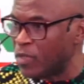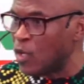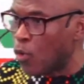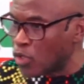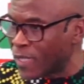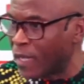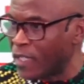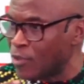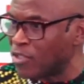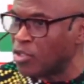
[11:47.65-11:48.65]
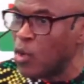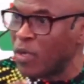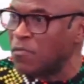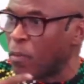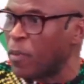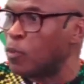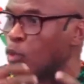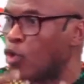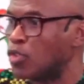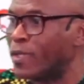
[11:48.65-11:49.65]
He was, uh, you know, actually waiting for people
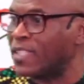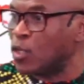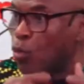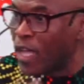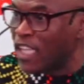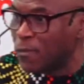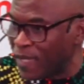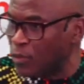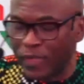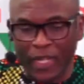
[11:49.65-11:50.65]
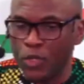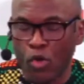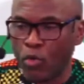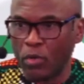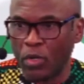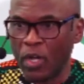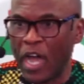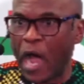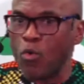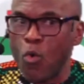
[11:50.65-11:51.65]
to come so that he would explain to them. No,
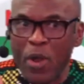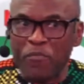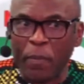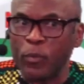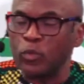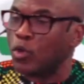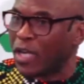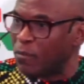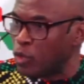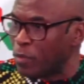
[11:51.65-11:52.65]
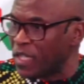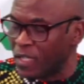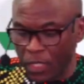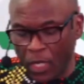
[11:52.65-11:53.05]
I won't wait for people to come to me.